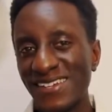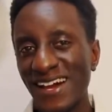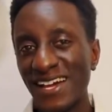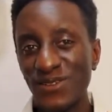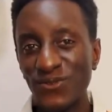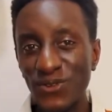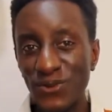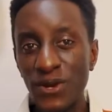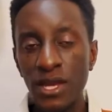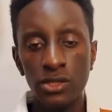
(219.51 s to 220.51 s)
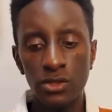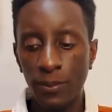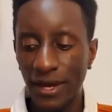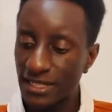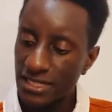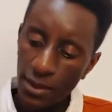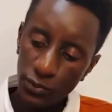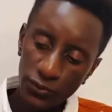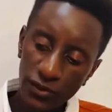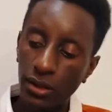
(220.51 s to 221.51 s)
And if by the time
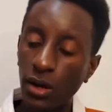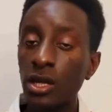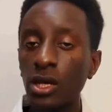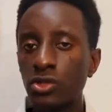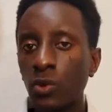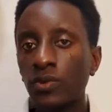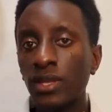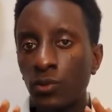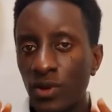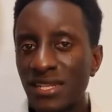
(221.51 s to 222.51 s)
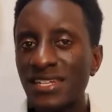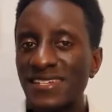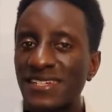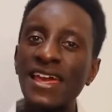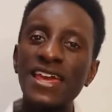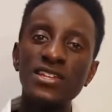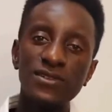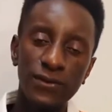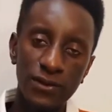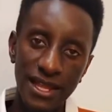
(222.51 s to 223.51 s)
you figure out, so there is a stage
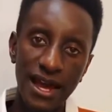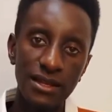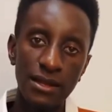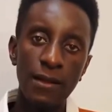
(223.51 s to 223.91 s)
for that.